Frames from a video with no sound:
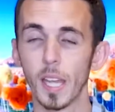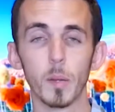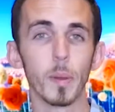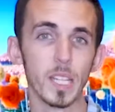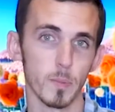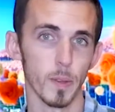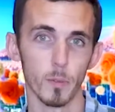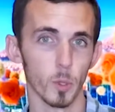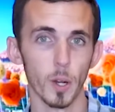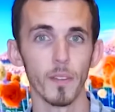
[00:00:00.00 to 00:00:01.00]
in a
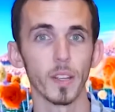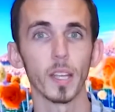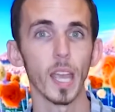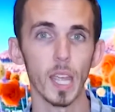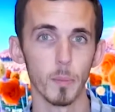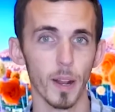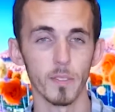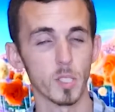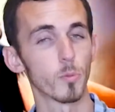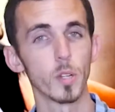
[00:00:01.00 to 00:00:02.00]
basement when you're having a game and
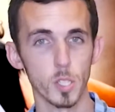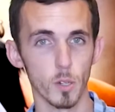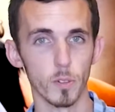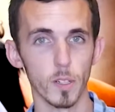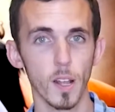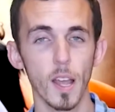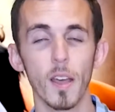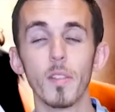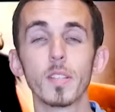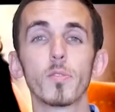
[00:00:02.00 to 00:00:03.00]
having some friends over,
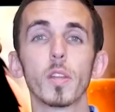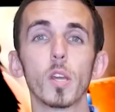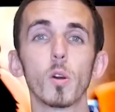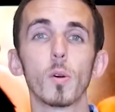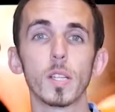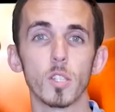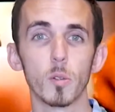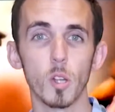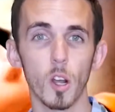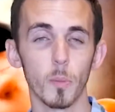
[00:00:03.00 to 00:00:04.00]
this video is
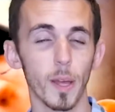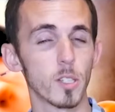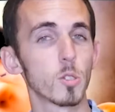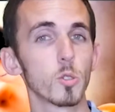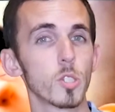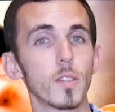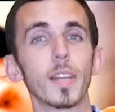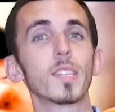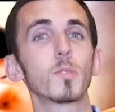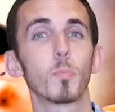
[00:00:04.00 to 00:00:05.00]
going to talk about a solution
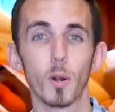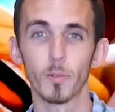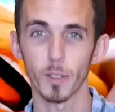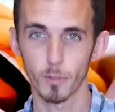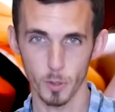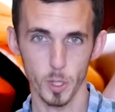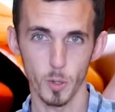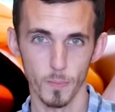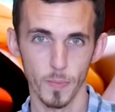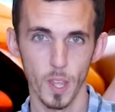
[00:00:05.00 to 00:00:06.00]
that is perfect for
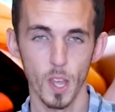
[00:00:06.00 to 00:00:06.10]
you.